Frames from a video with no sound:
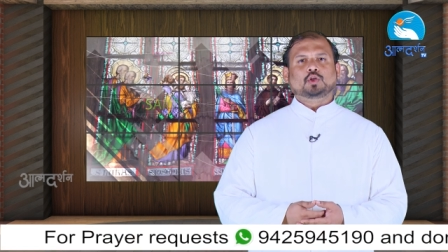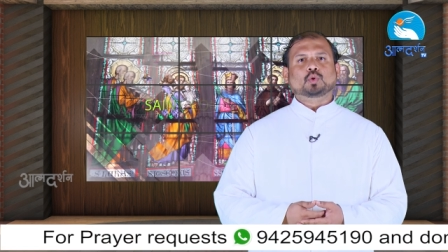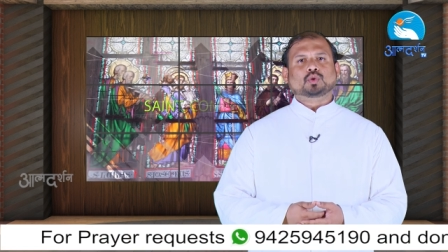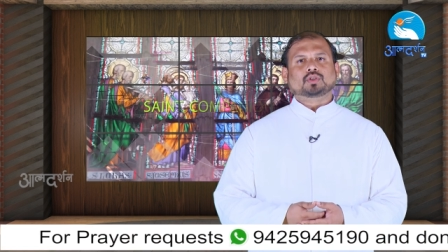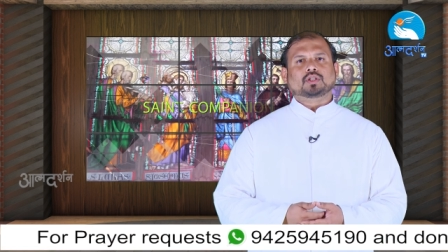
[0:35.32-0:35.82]

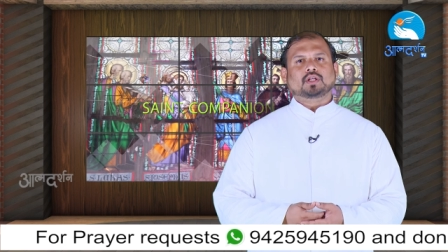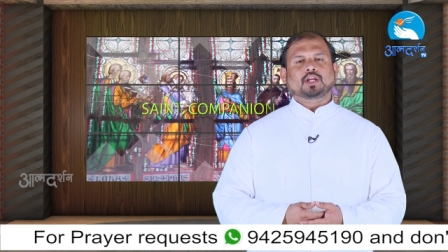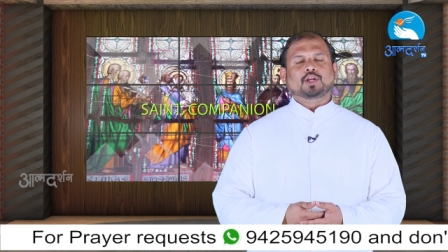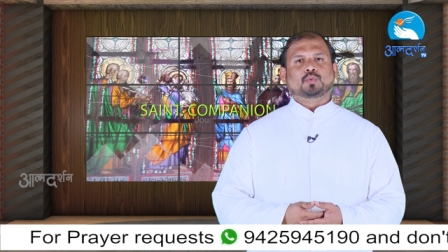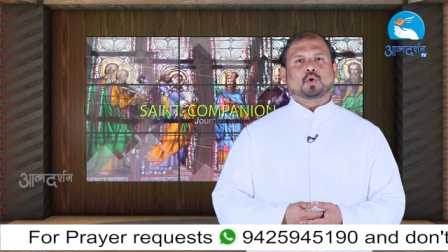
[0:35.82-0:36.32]
youth,
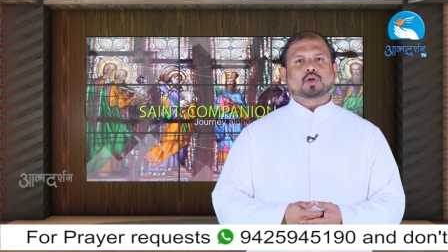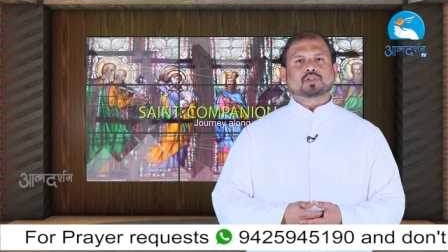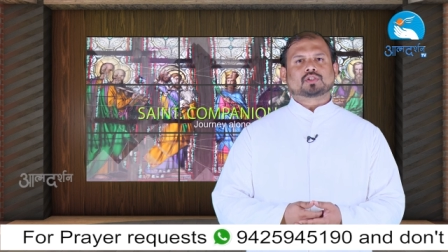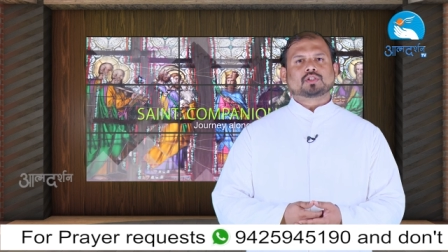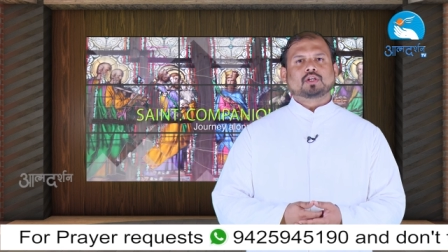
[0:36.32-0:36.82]
he
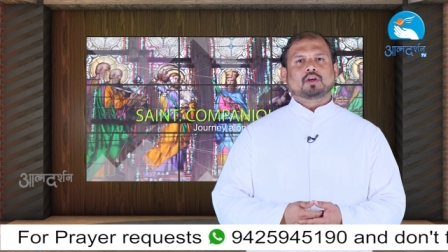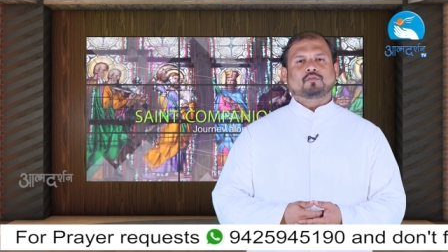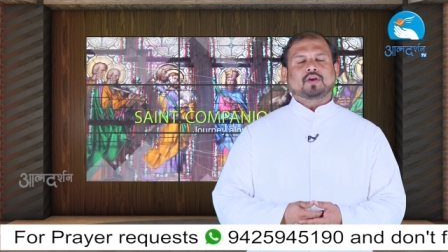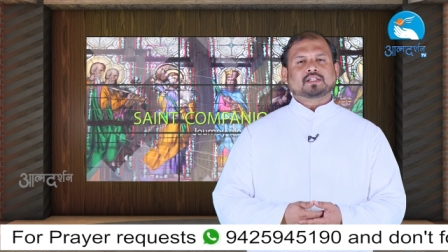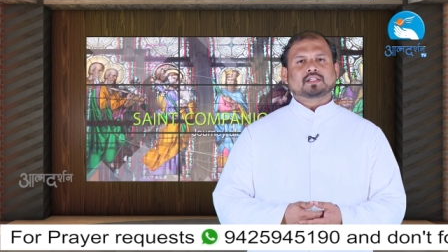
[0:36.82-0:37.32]
was
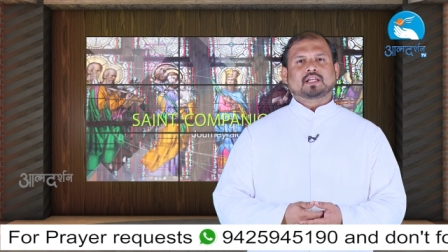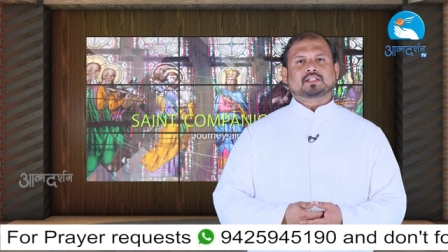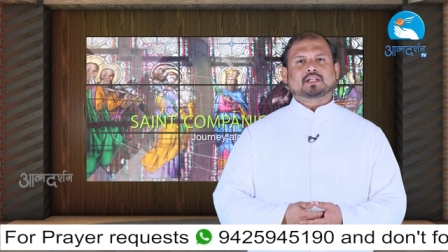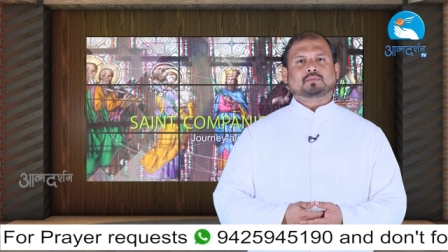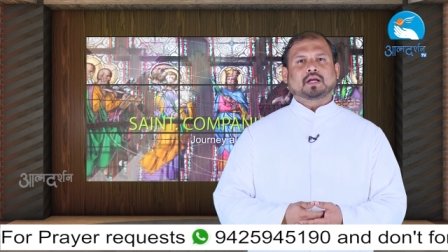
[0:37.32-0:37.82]

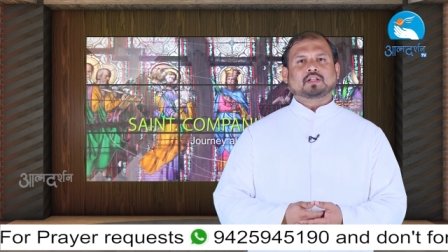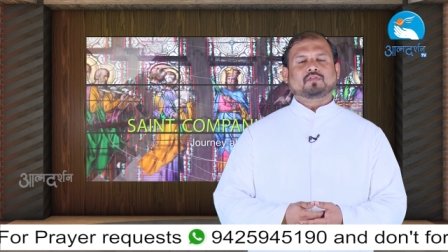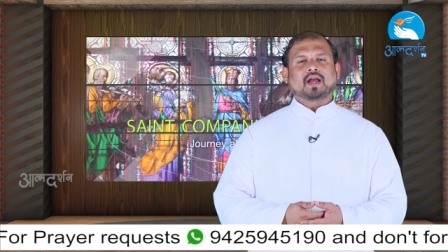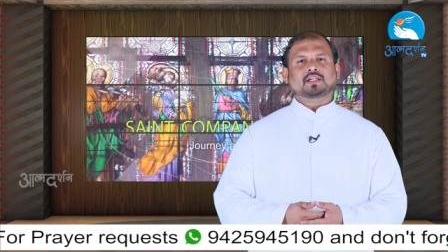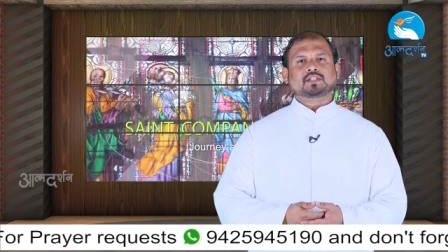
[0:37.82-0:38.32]
fascinated by the
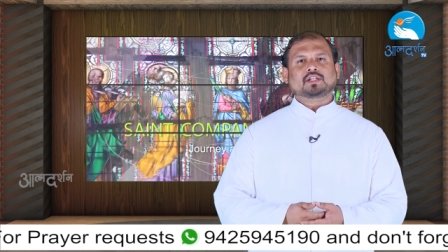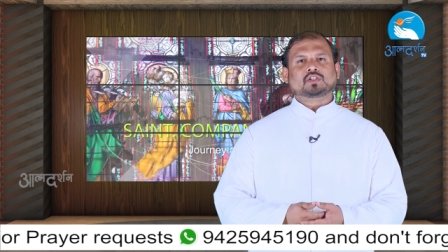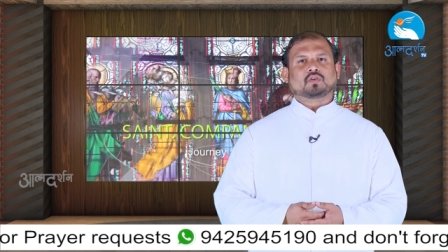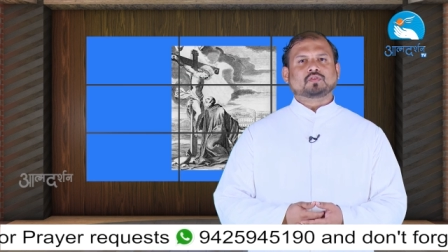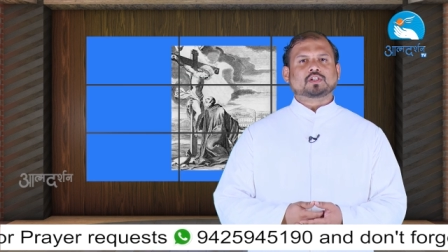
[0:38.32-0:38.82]

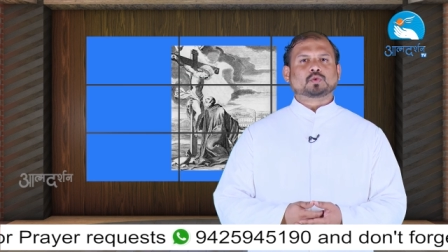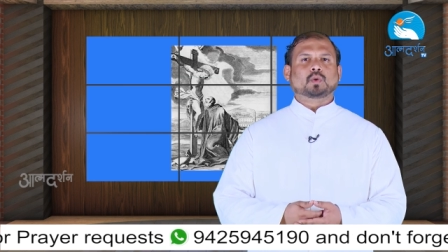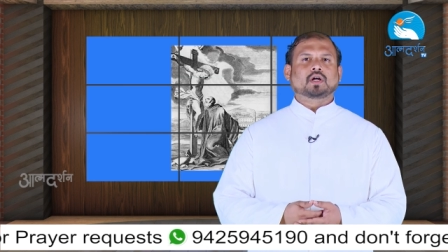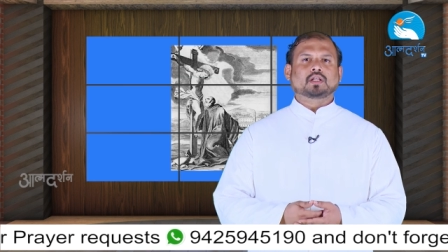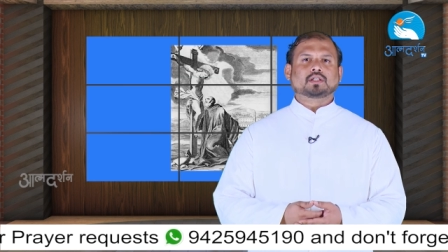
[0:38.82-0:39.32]
vanities of this
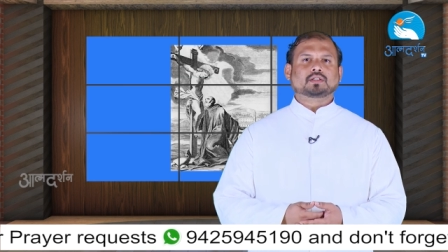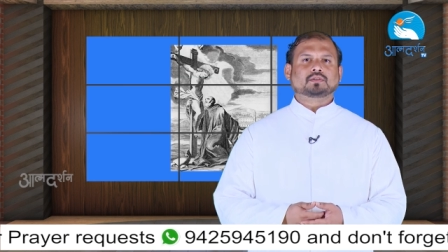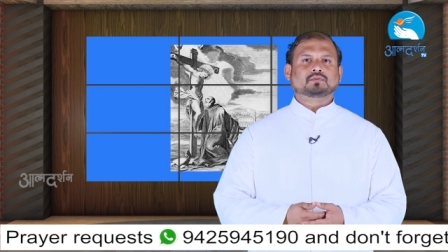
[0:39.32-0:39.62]
world.